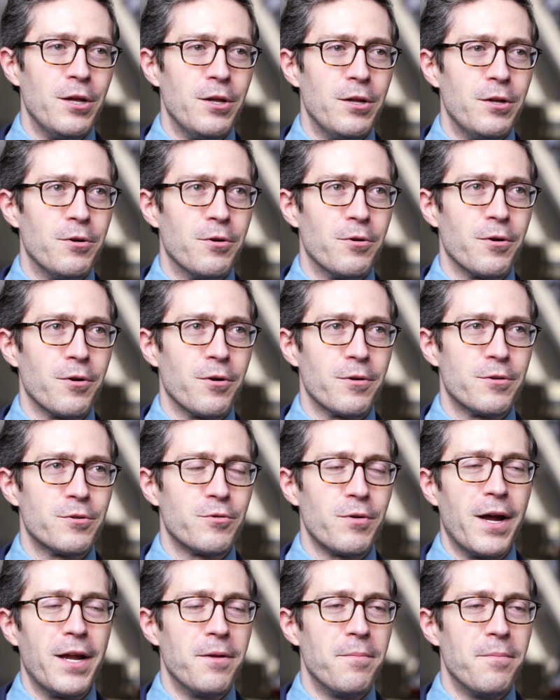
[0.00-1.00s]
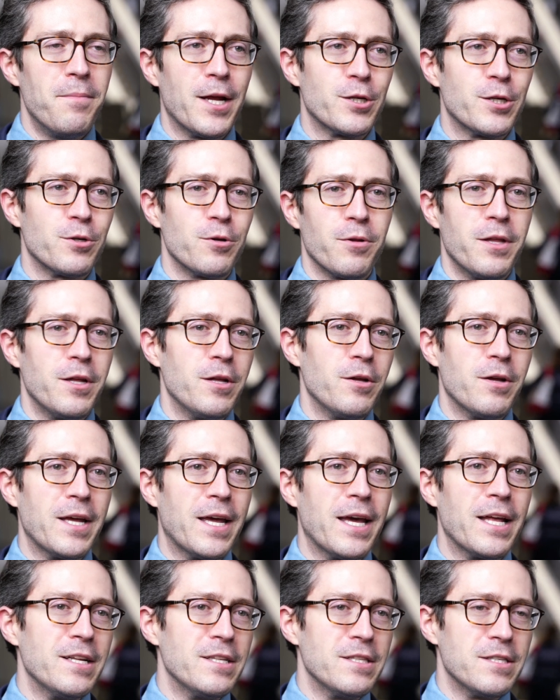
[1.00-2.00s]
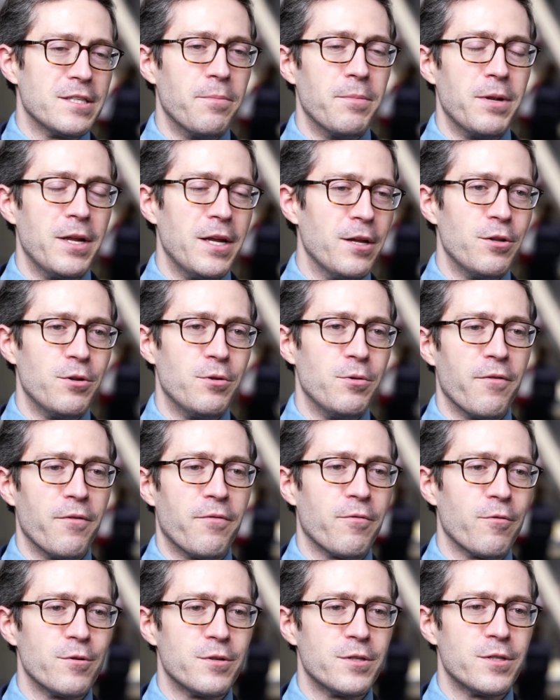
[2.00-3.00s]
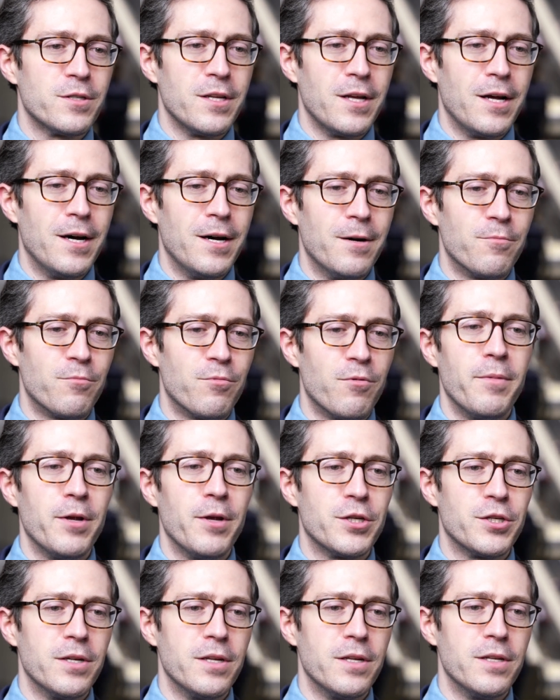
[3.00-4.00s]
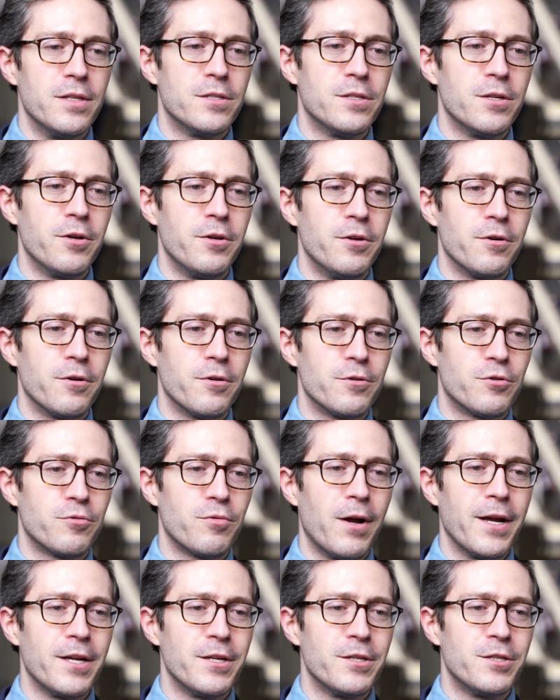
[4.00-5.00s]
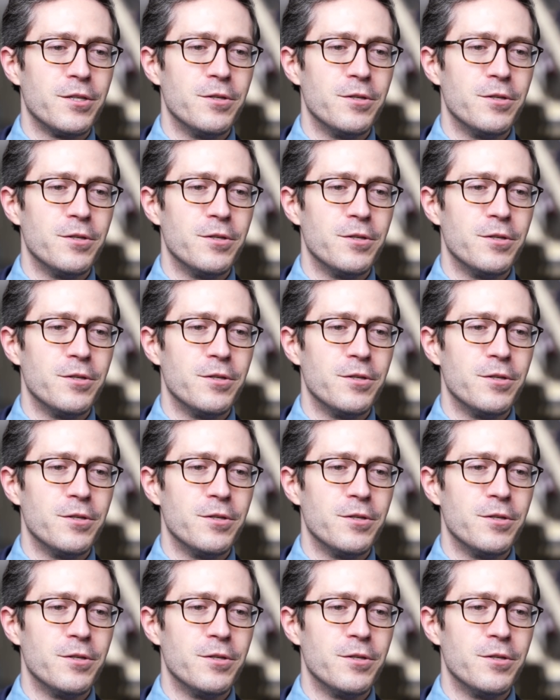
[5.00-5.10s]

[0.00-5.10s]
you're trying to make sure that you can get somebody into a first uh, remission. And so you're trying